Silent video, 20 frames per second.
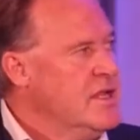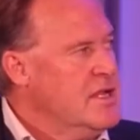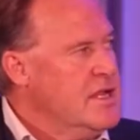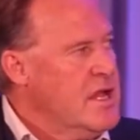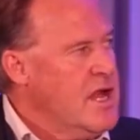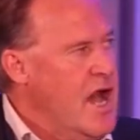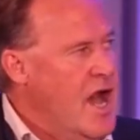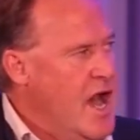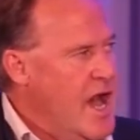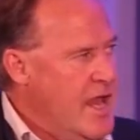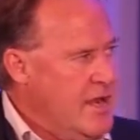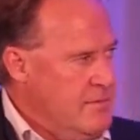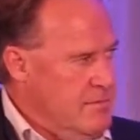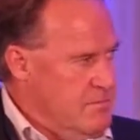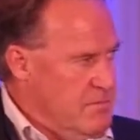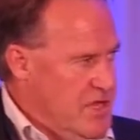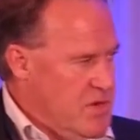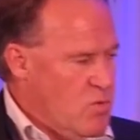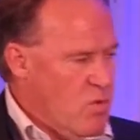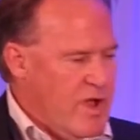Hot
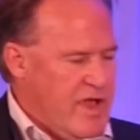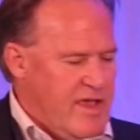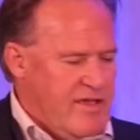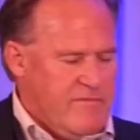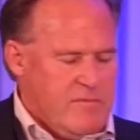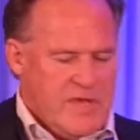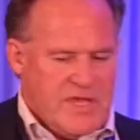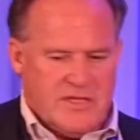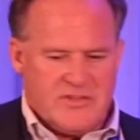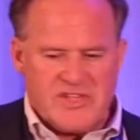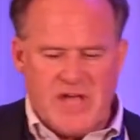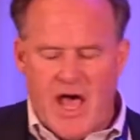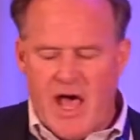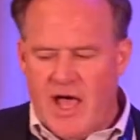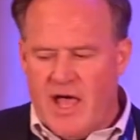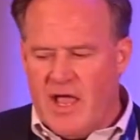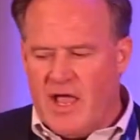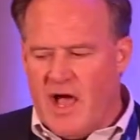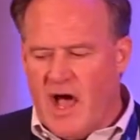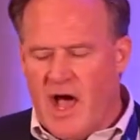mid-wave means
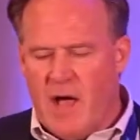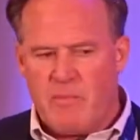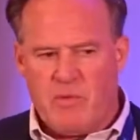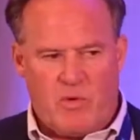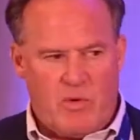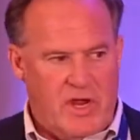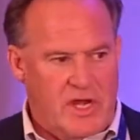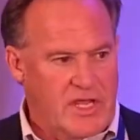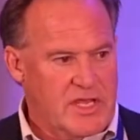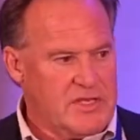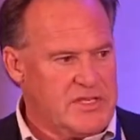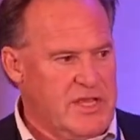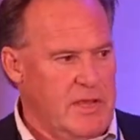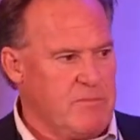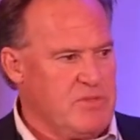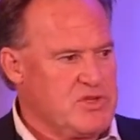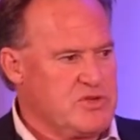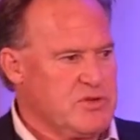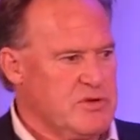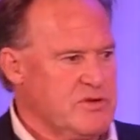high operating
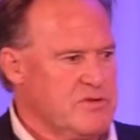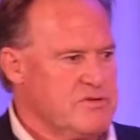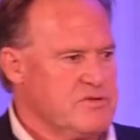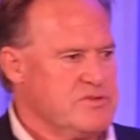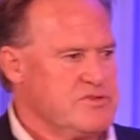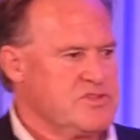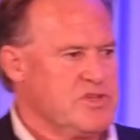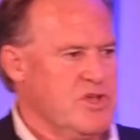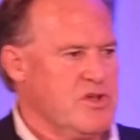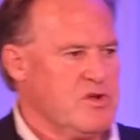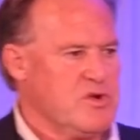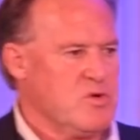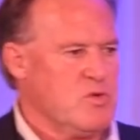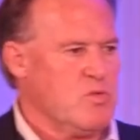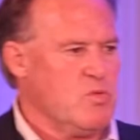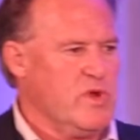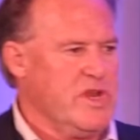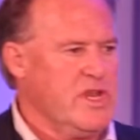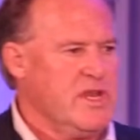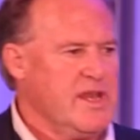temperature, so
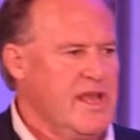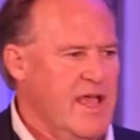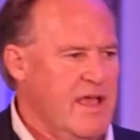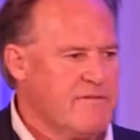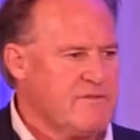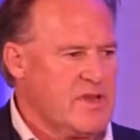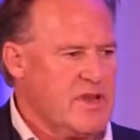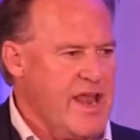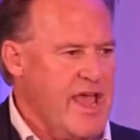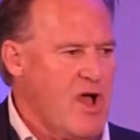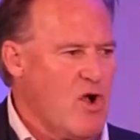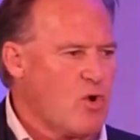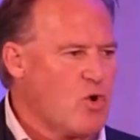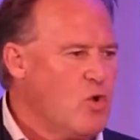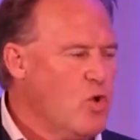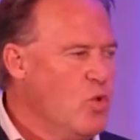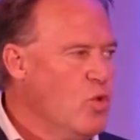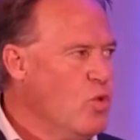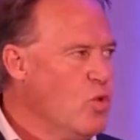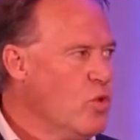we didn't have to now
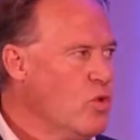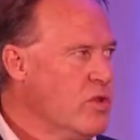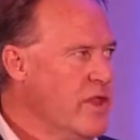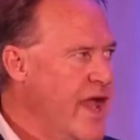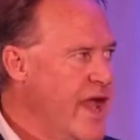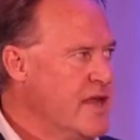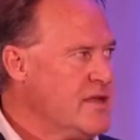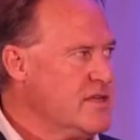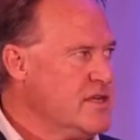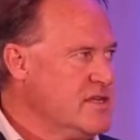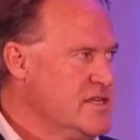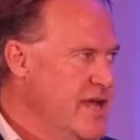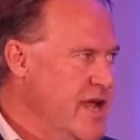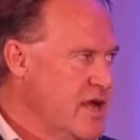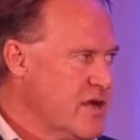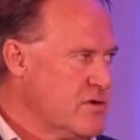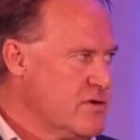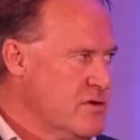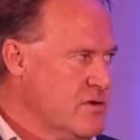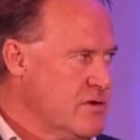cool that
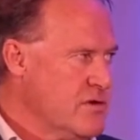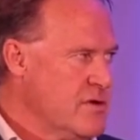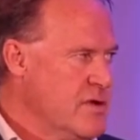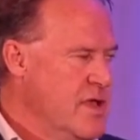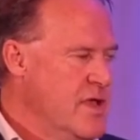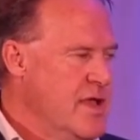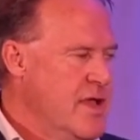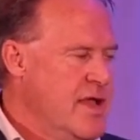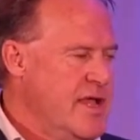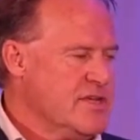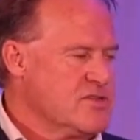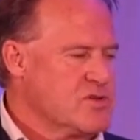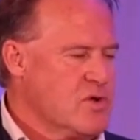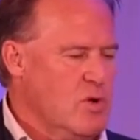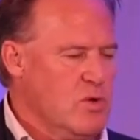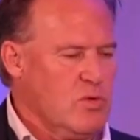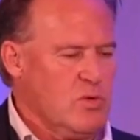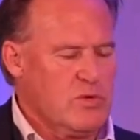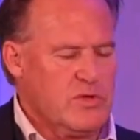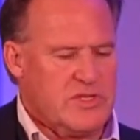detector as
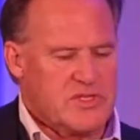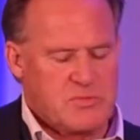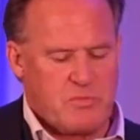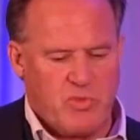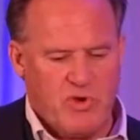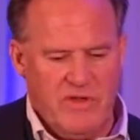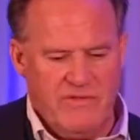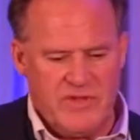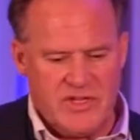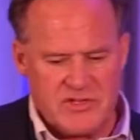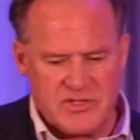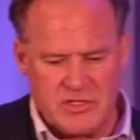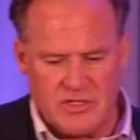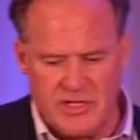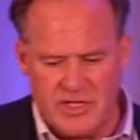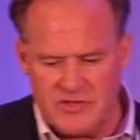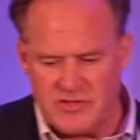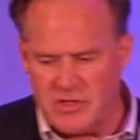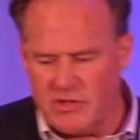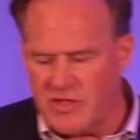cold as
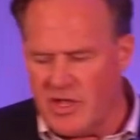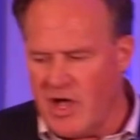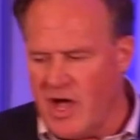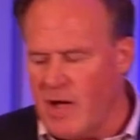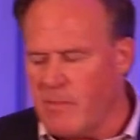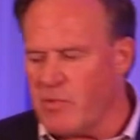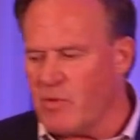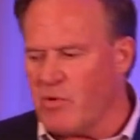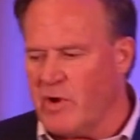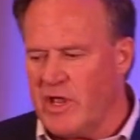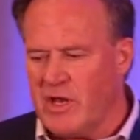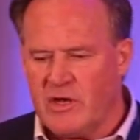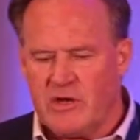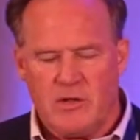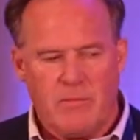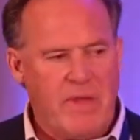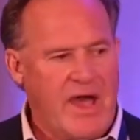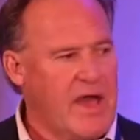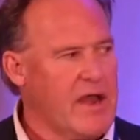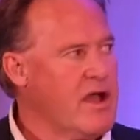previously, so they operated
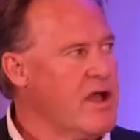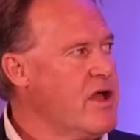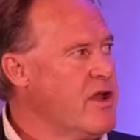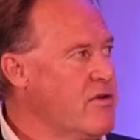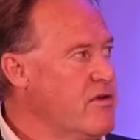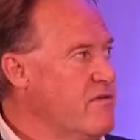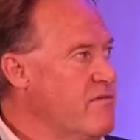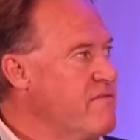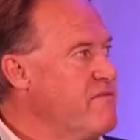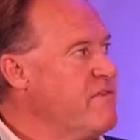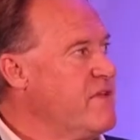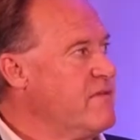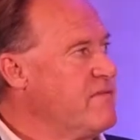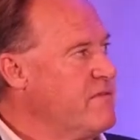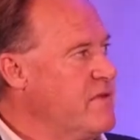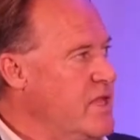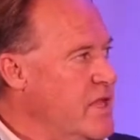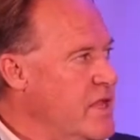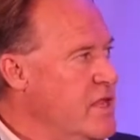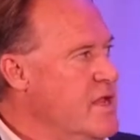about
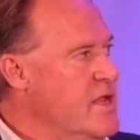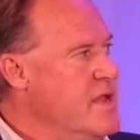150